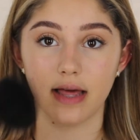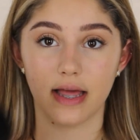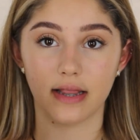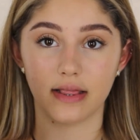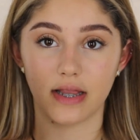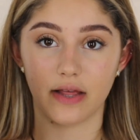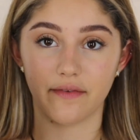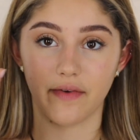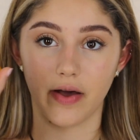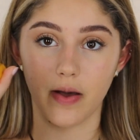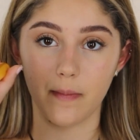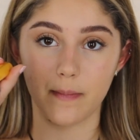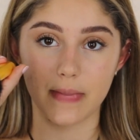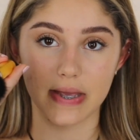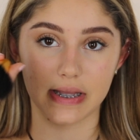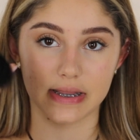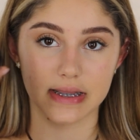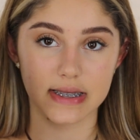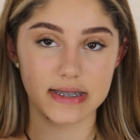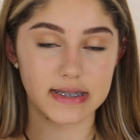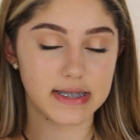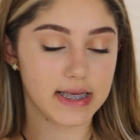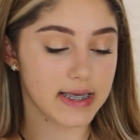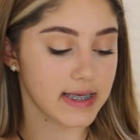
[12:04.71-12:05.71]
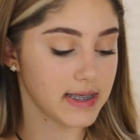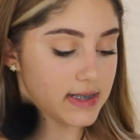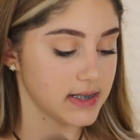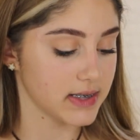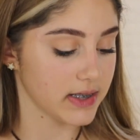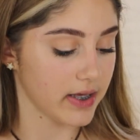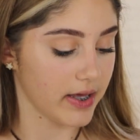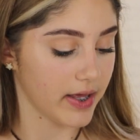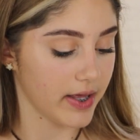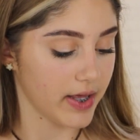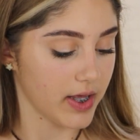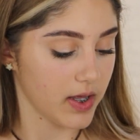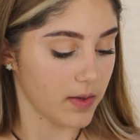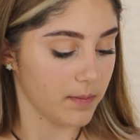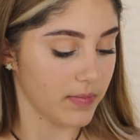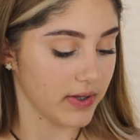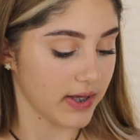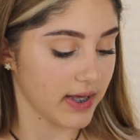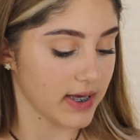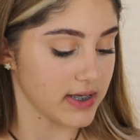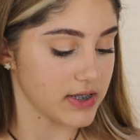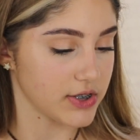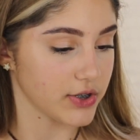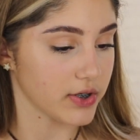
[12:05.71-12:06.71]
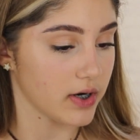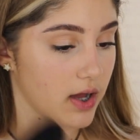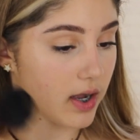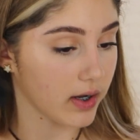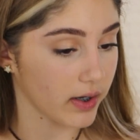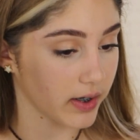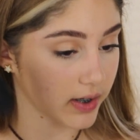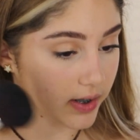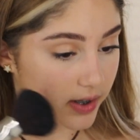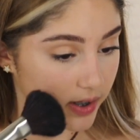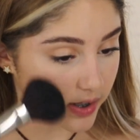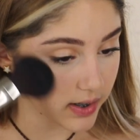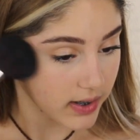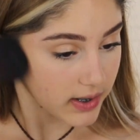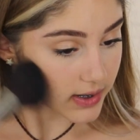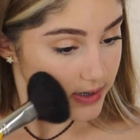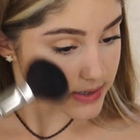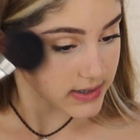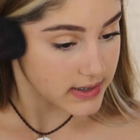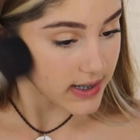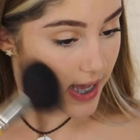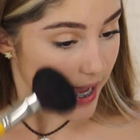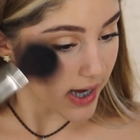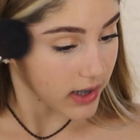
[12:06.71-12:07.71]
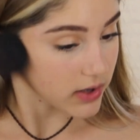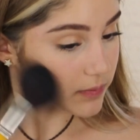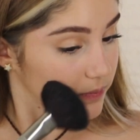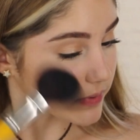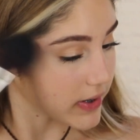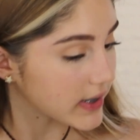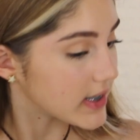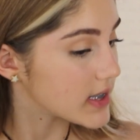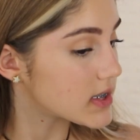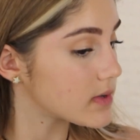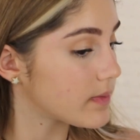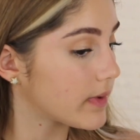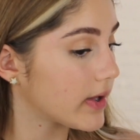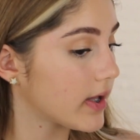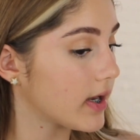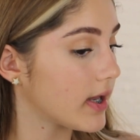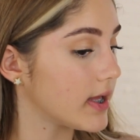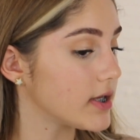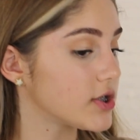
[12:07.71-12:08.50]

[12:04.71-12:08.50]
I love how big this is because you're not going to get an exact placement.